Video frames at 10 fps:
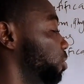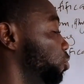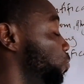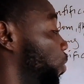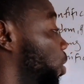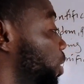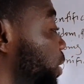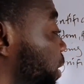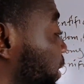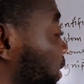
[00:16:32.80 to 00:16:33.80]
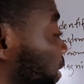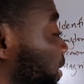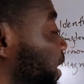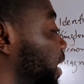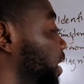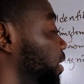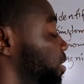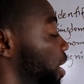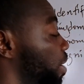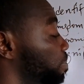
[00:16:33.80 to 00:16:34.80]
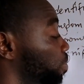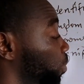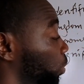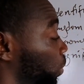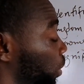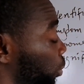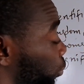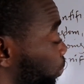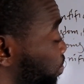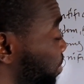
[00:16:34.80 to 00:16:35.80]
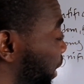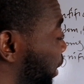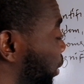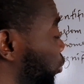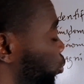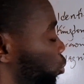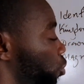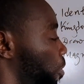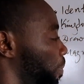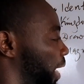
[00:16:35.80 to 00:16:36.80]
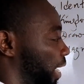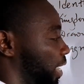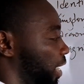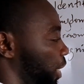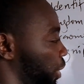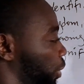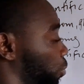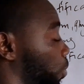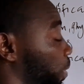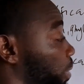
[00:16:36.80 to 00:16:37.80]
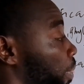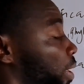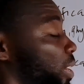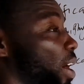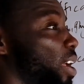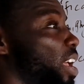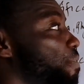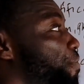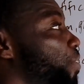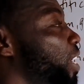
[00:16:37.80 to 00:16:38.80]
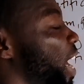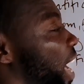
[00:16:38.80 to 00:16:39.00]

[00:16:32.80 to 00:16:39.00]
you've already started making your mark in the drawing. Now, every